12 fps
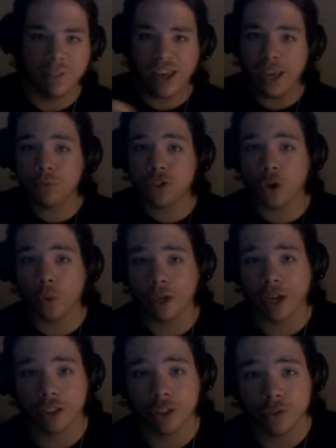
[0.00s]
Hey, what's going
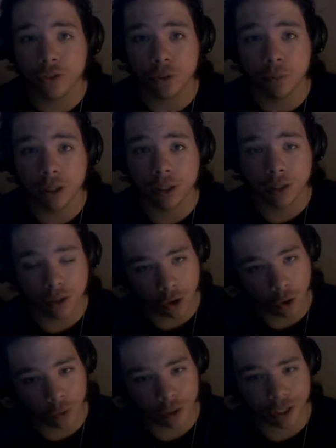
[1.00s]
on YouTube?
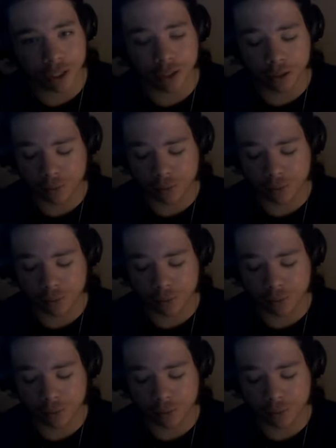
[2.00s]
Aura here.